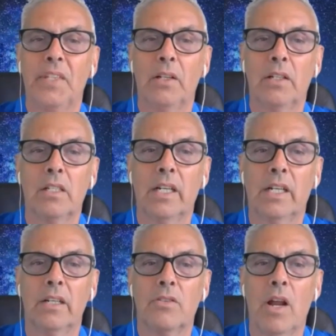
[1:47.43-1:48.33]
stick the
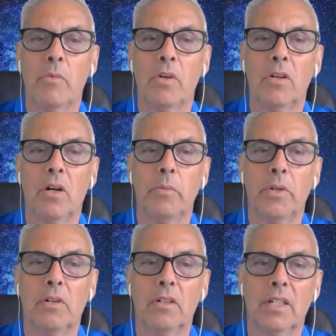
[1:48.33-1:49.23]
drama up
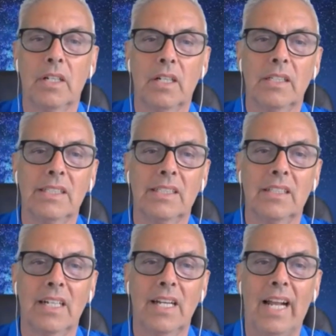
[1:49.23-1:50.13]
your
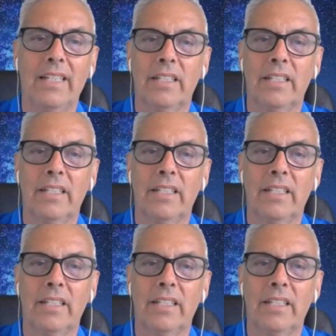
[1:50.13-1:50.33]
clap.